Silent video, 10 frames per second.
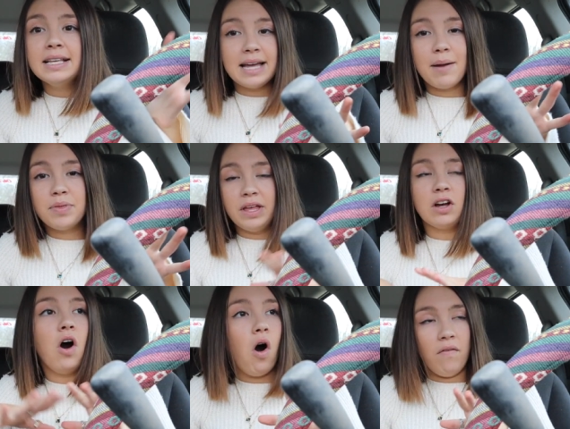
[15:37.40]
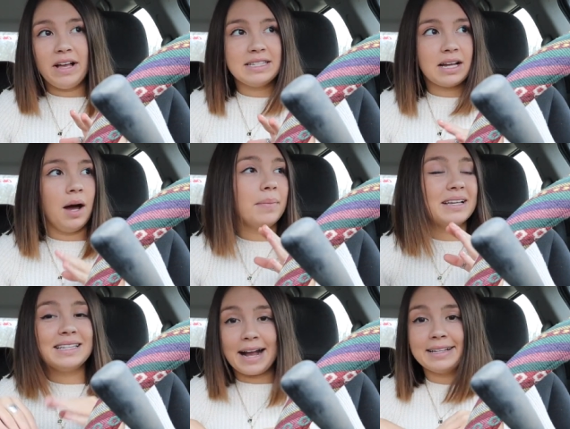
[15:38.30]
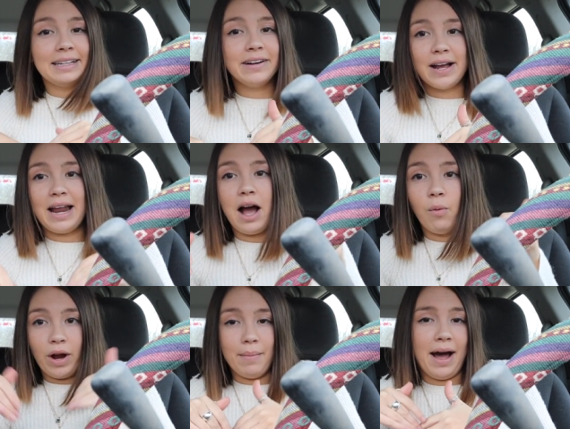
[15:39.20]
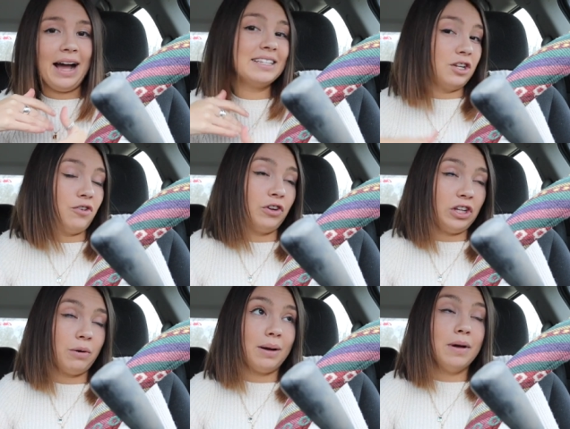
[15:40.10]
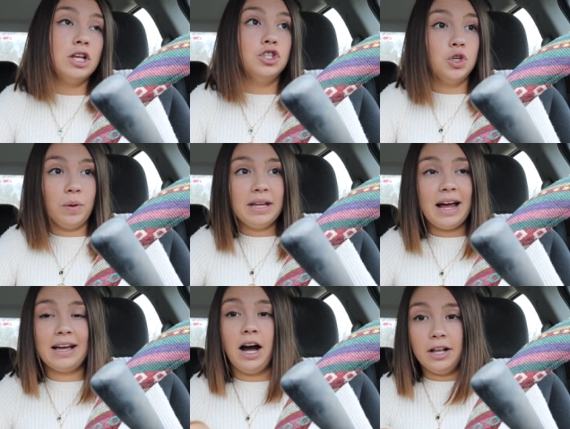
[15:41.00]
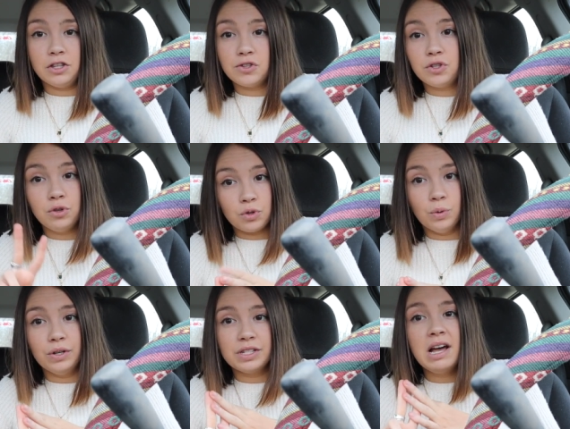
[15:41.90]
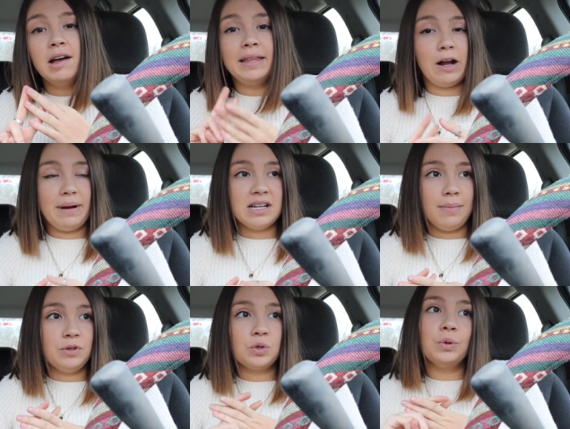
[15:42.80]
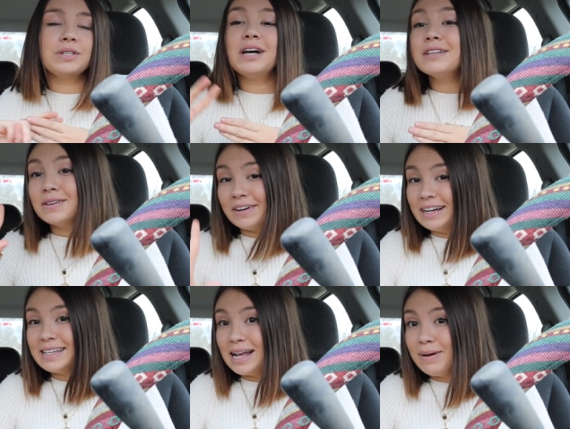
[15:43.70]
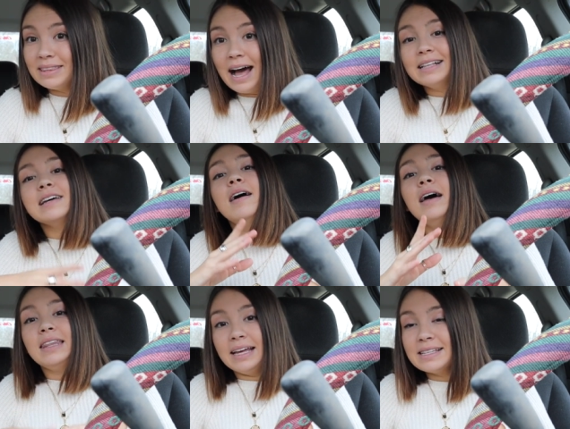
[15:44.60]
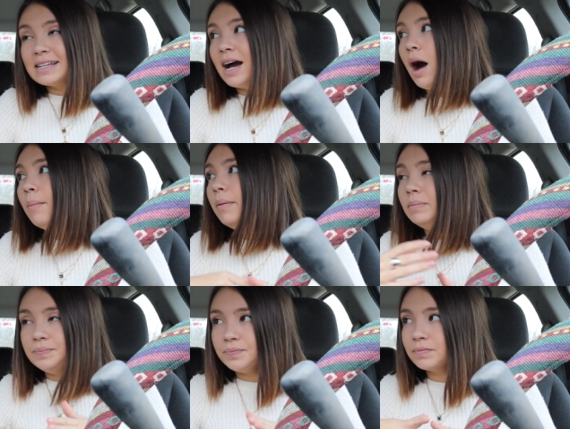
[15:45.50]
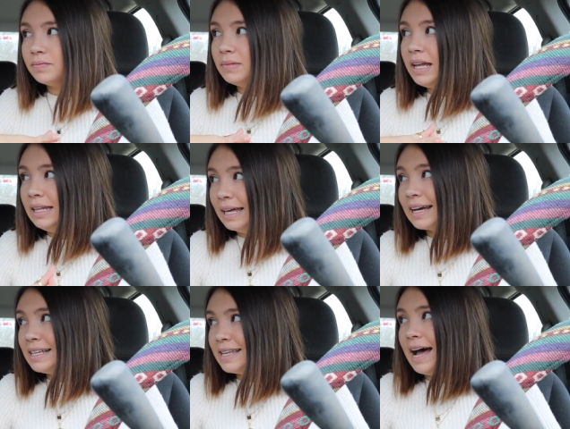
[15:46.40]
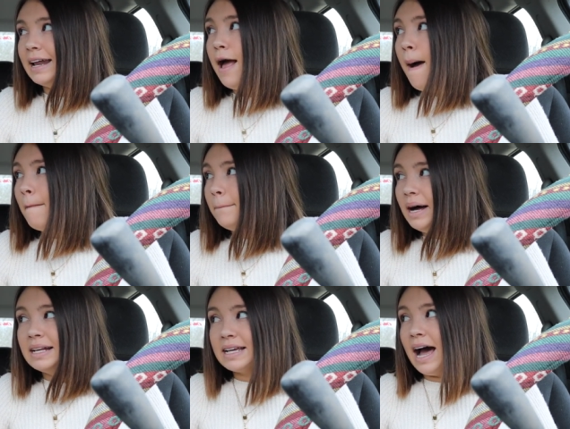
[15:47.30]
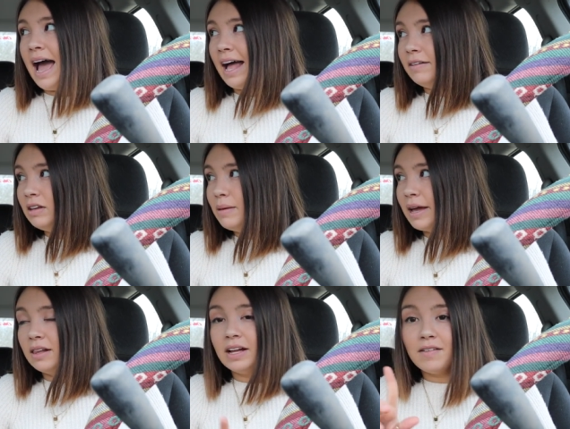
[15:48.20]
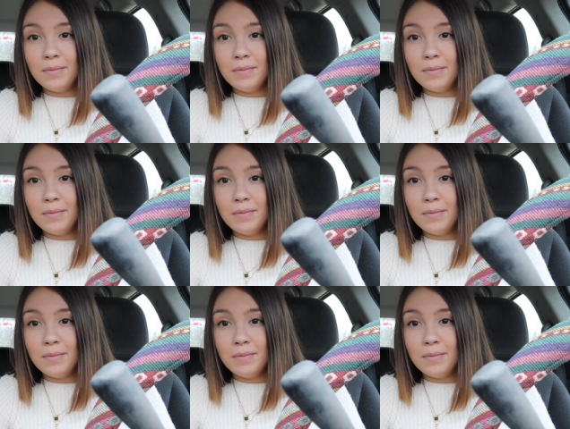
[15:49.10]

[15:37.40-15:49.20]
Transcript: type thing. All that's to come because technically right now where I'm at, I still don't really know what I'm doing. I got into the two schools that are my top two schools though. So I'm very excited about that. Things to come. Like I said, but I hadn't really made a lot of